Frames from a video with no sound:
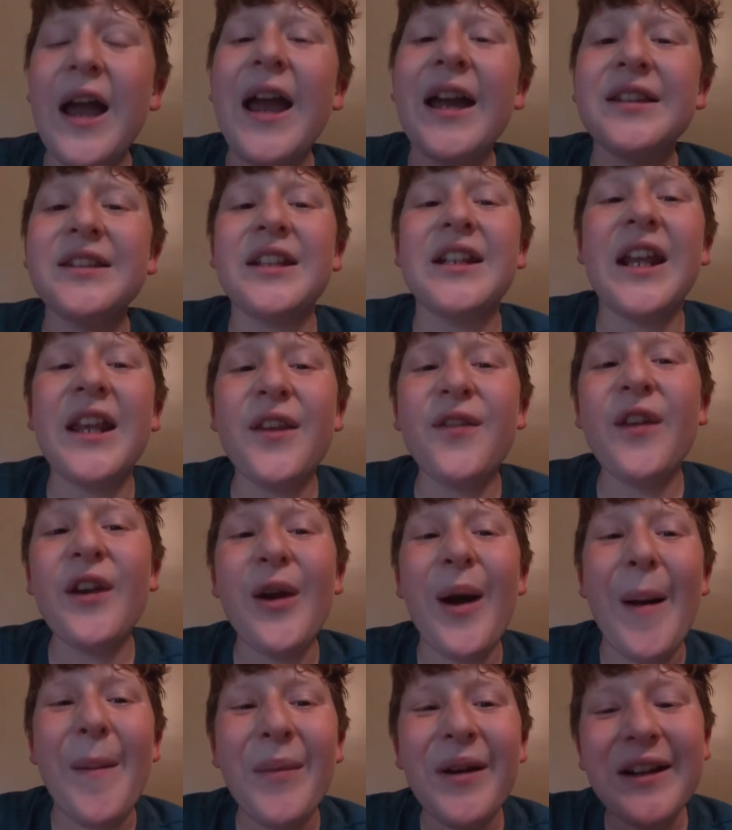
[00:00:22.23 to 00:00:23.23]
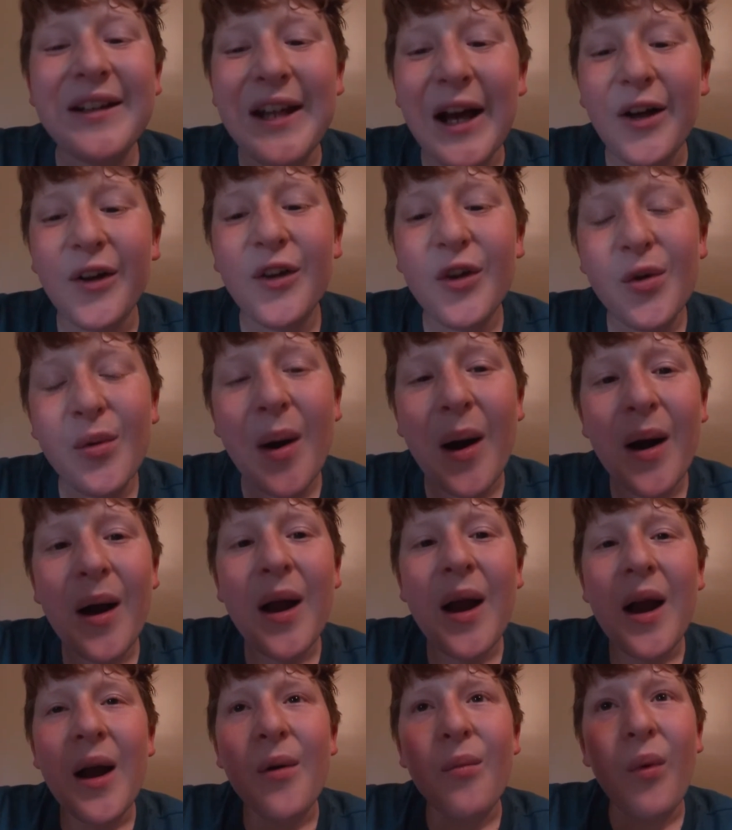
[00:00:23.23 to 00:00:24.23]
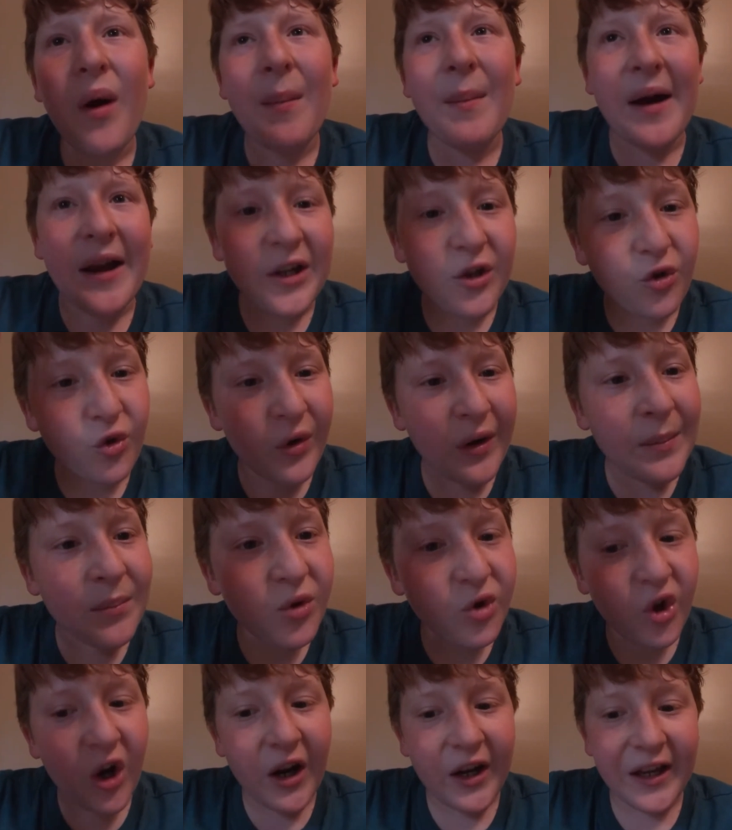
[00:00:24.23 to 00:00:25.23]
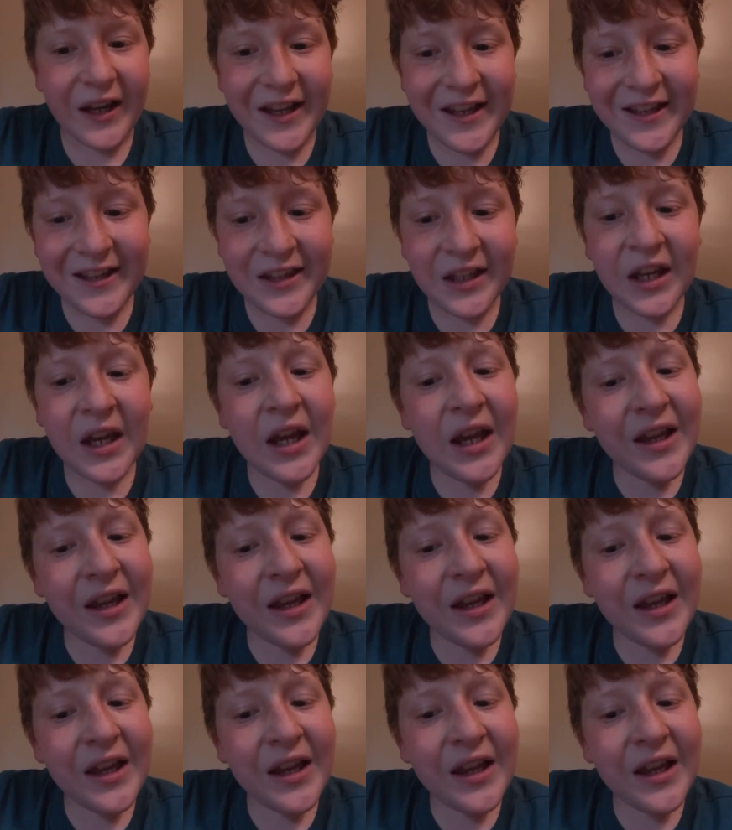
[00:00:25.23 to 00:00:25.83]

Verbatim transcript: In today's video, I'm going to tell you what my dream truck is.